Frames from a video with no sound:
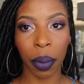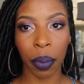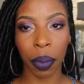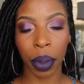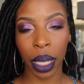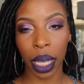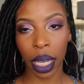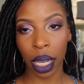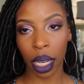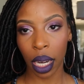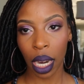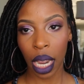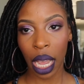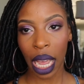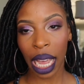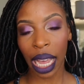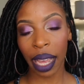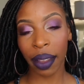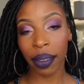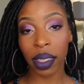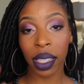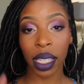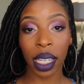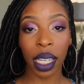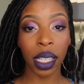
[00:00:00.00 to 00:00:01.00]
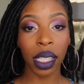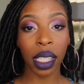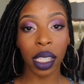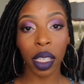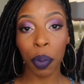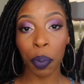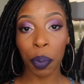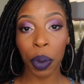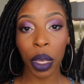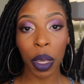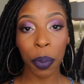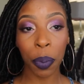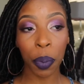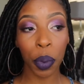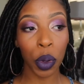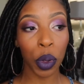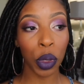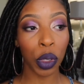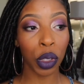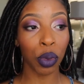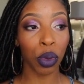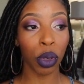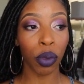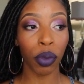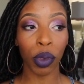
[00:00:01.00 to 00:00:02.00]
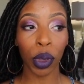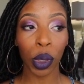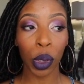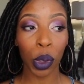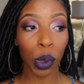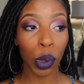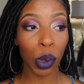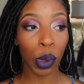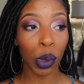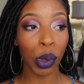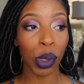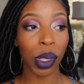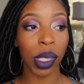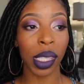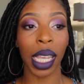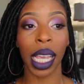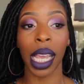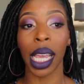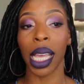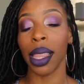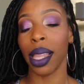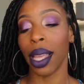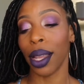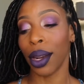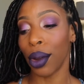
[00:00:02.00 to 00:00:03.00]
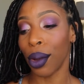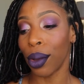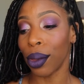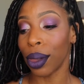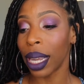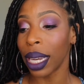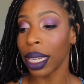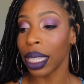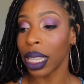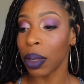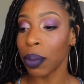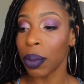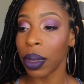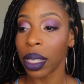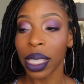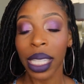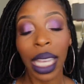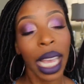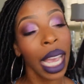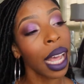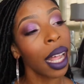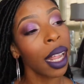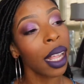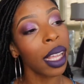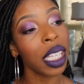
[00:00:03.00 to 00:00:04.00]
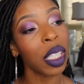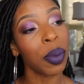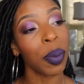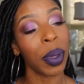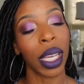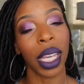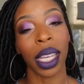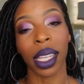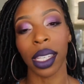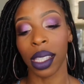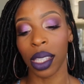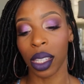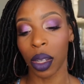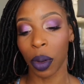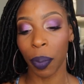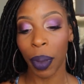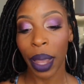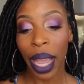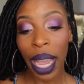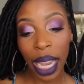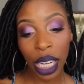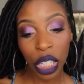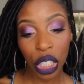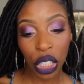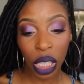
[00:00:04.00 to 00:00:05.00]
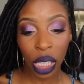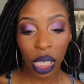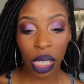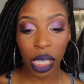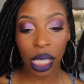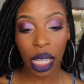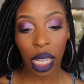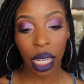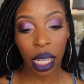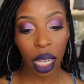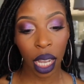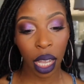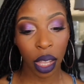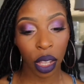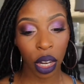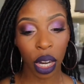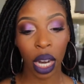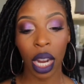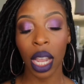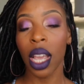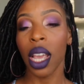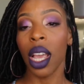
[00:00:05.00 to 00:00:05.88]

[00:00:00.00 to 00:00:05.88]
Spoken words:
But I've seen some people's reviews saying they don't like the metallics because they're patchy, this, that, and the other.